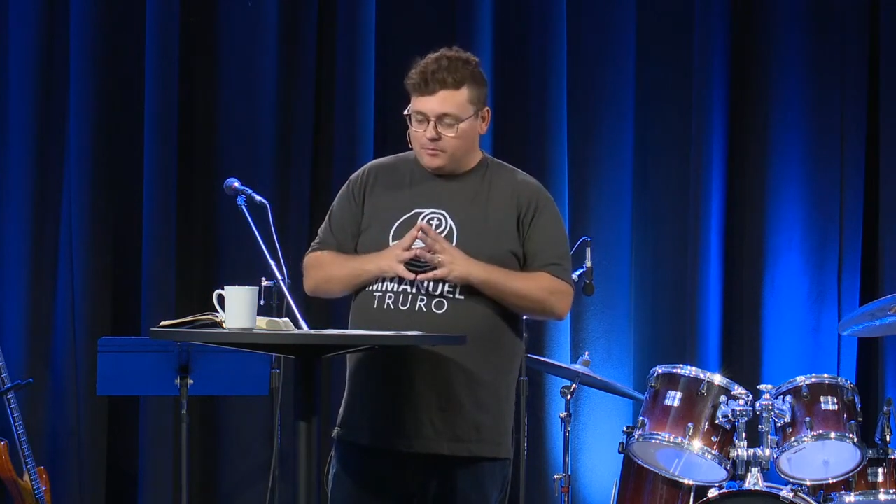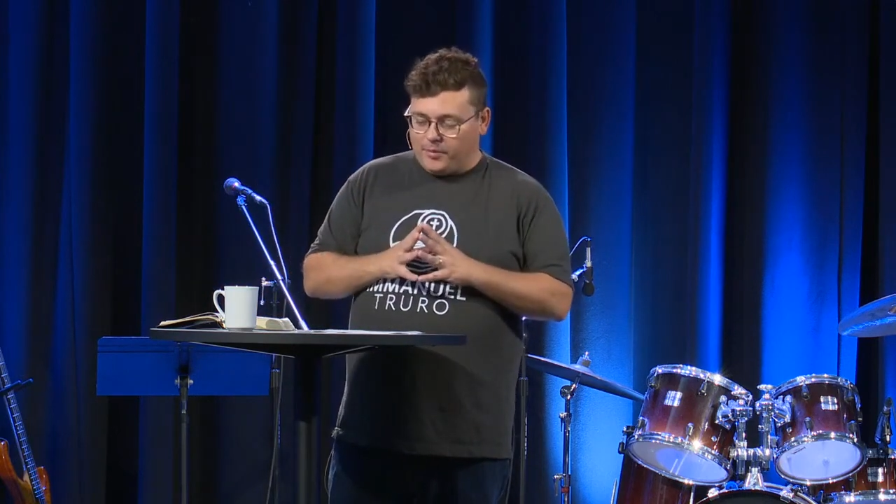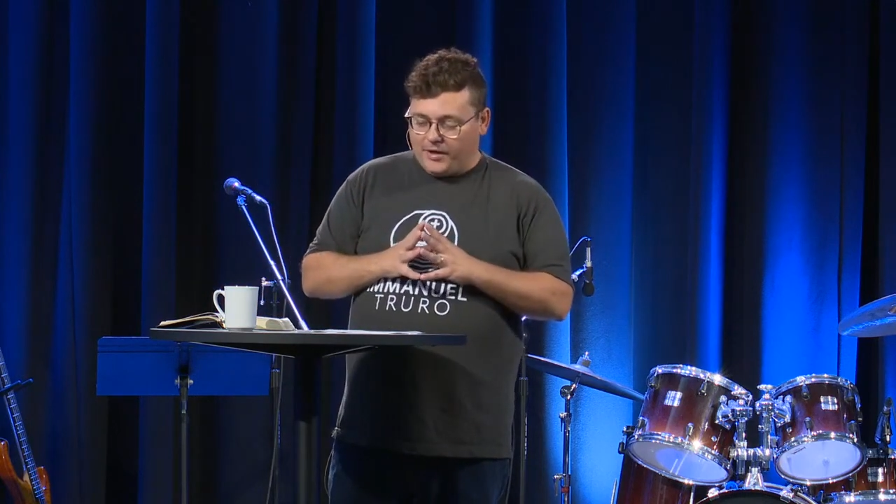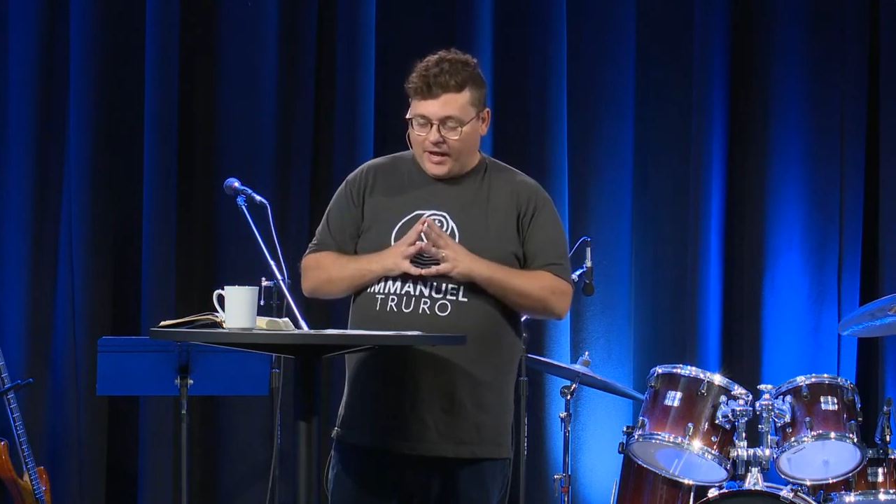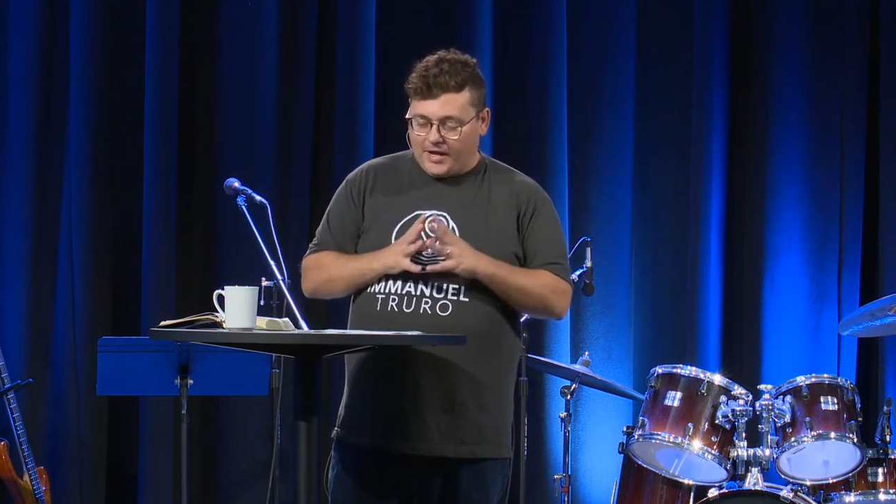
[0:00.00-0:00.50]

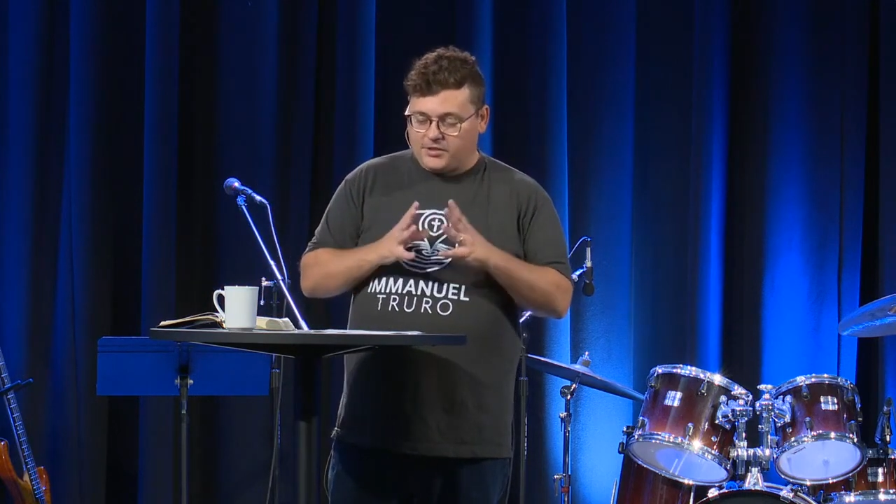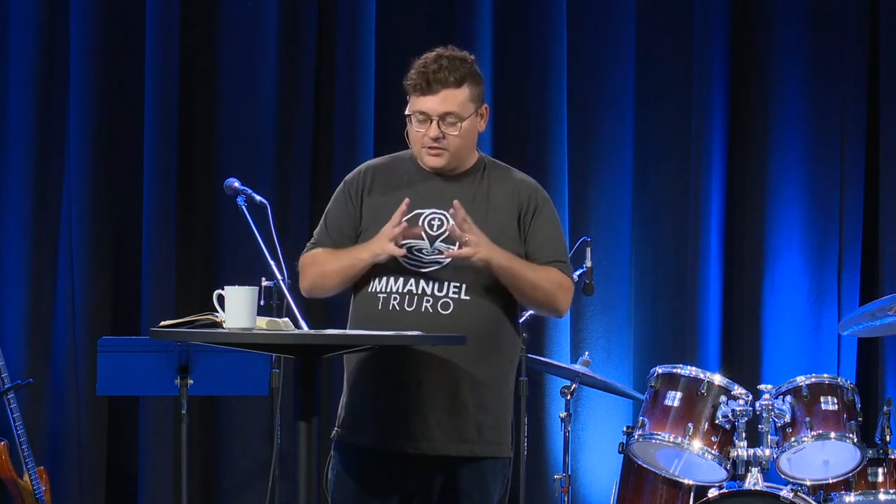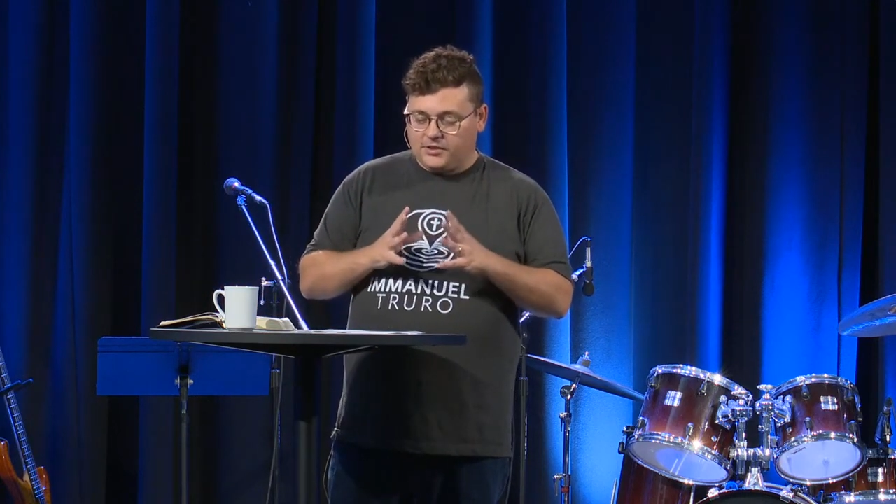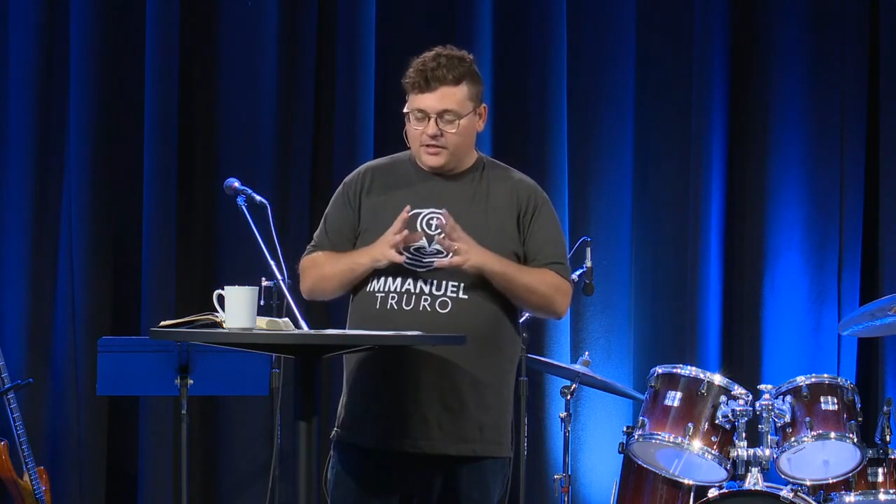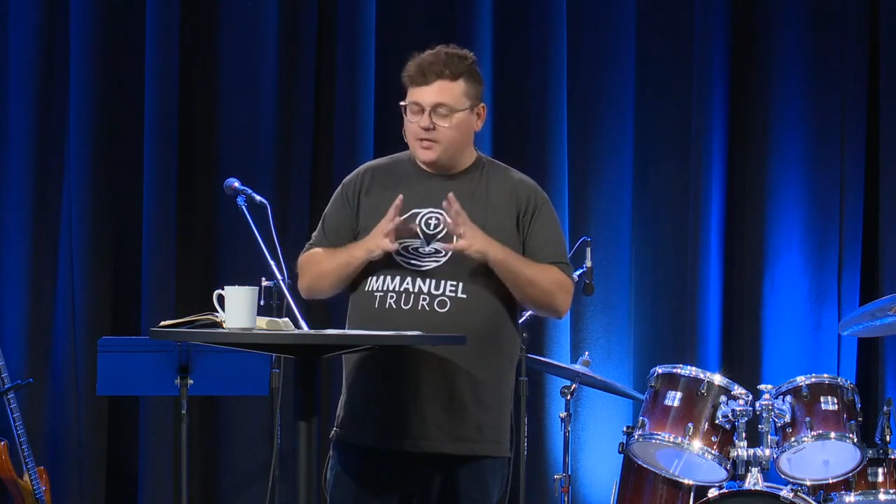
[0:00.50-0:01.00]
but
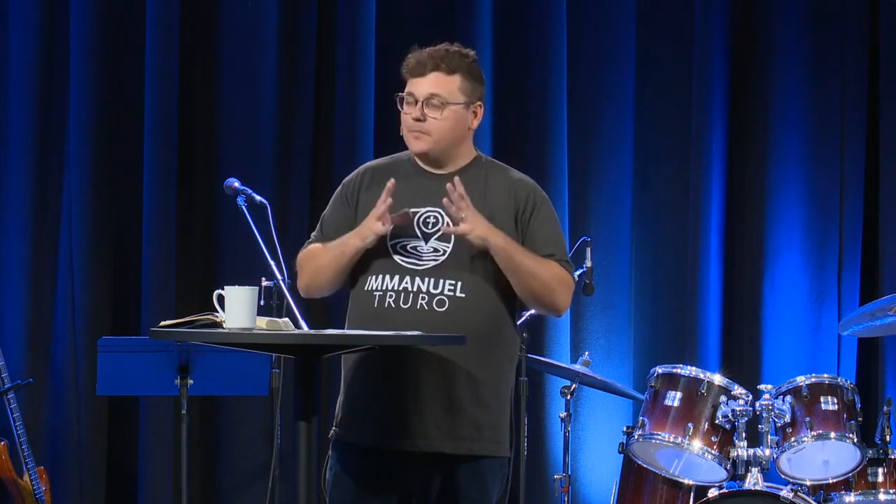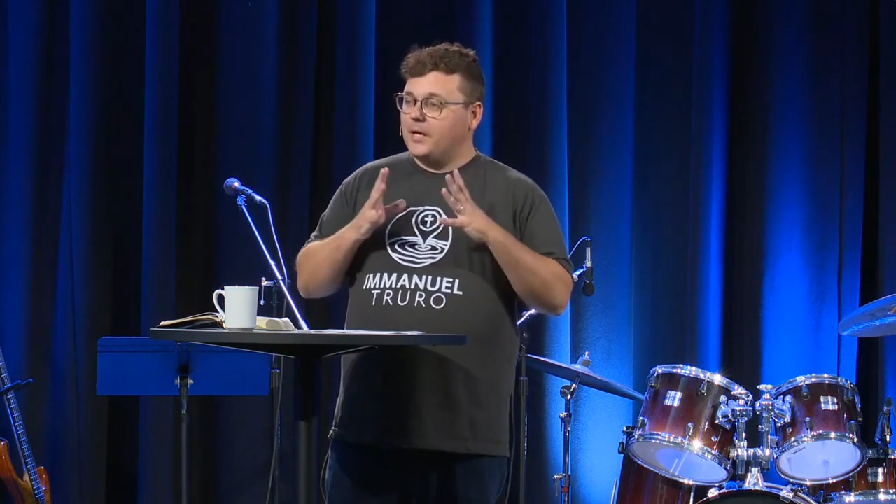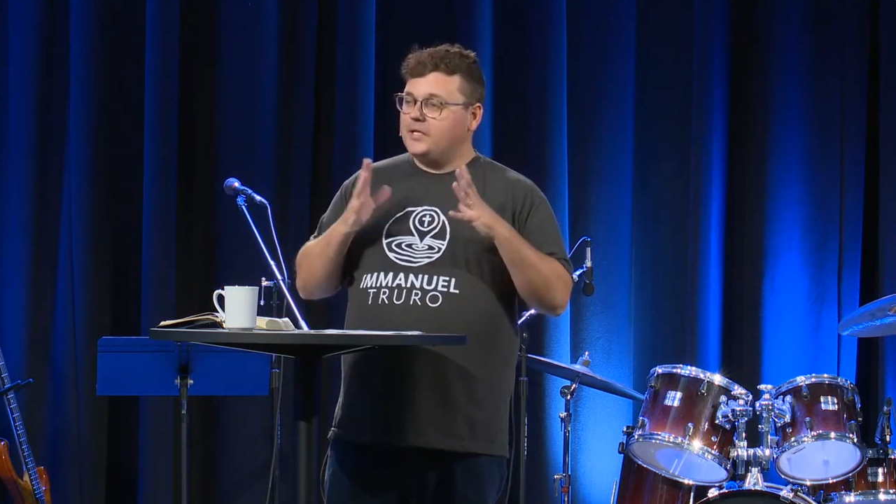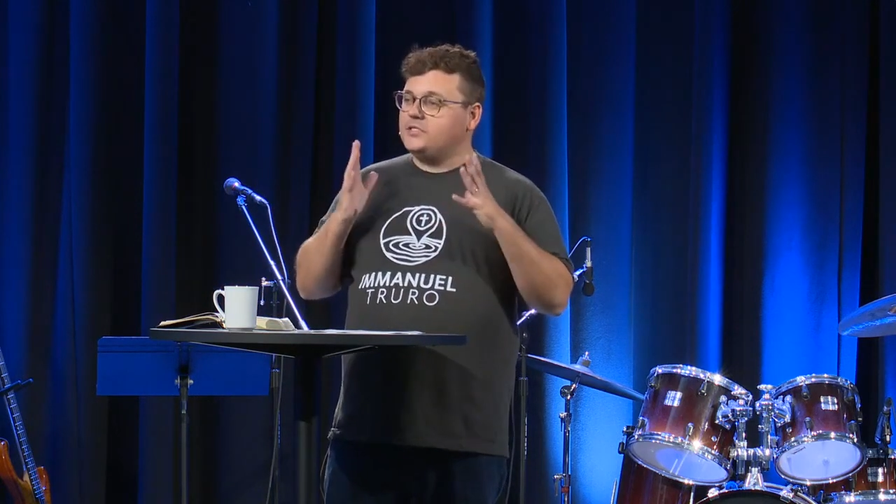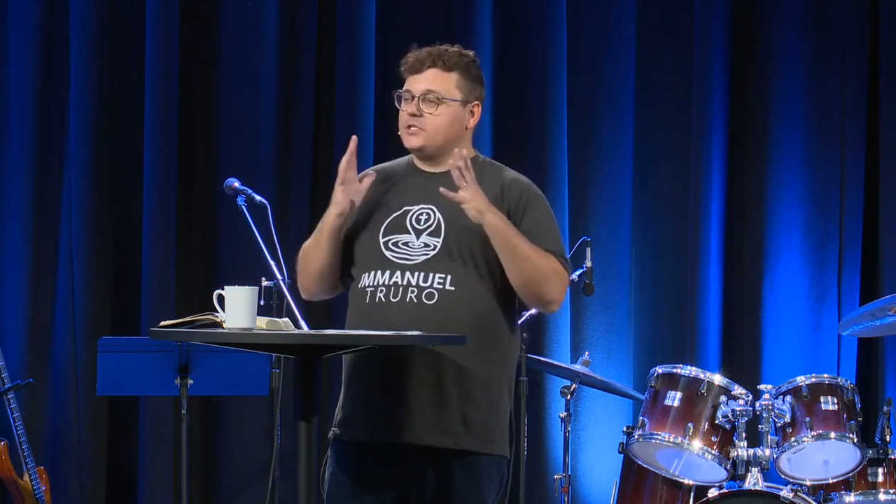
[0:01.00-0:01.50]
actually it
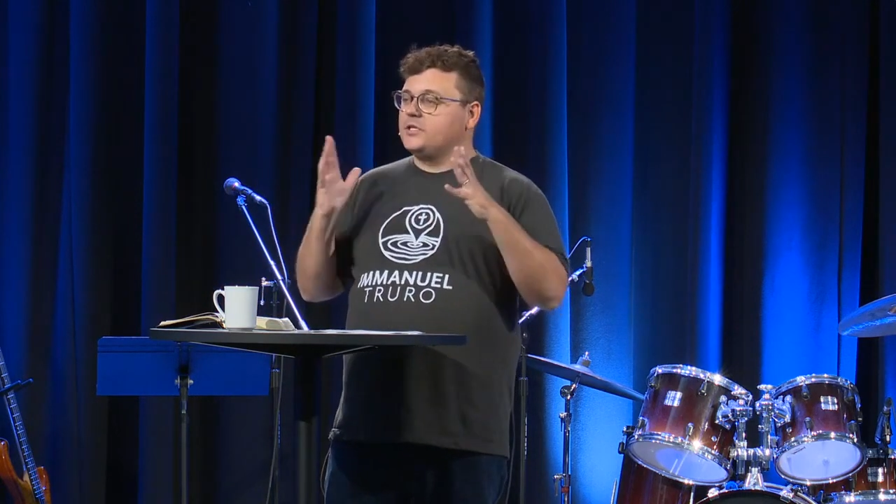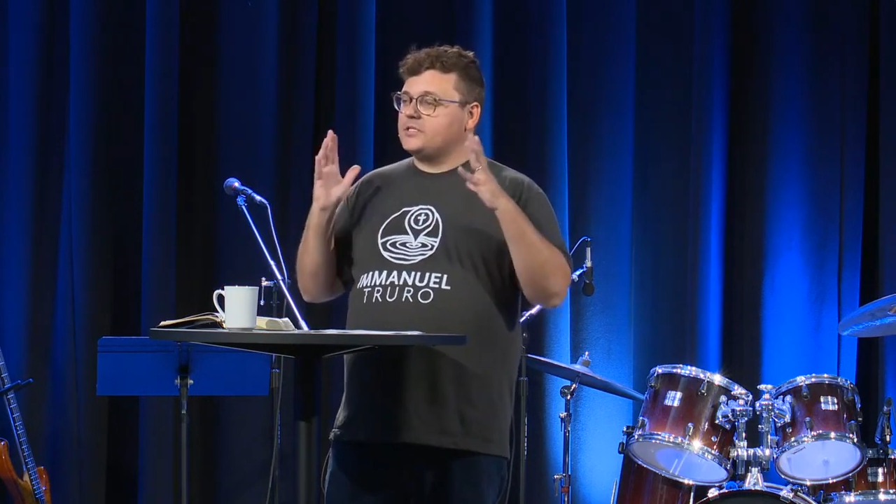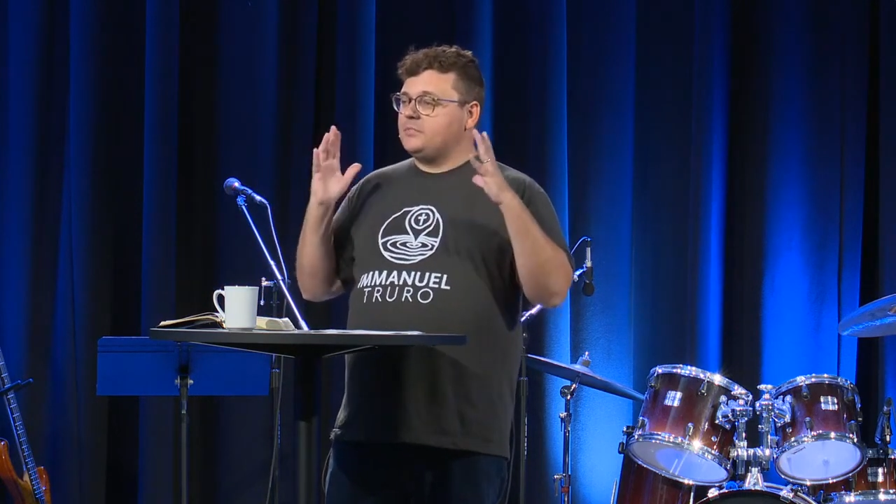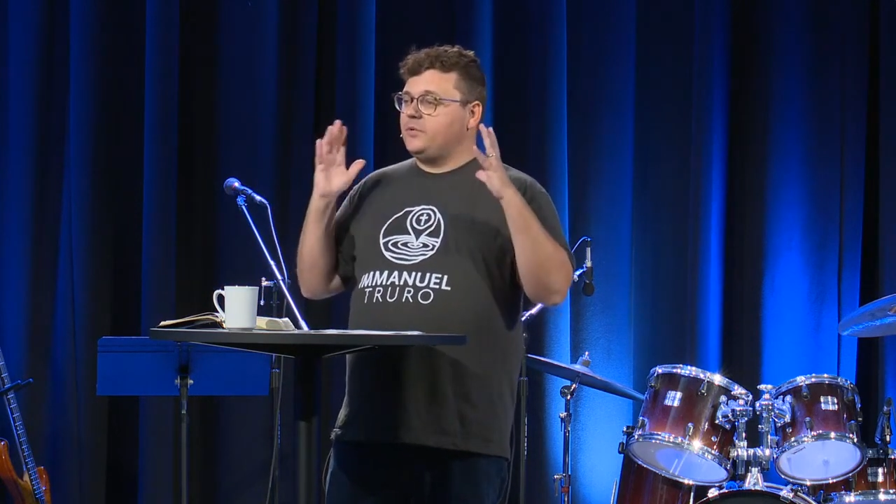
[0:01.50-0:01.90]
might just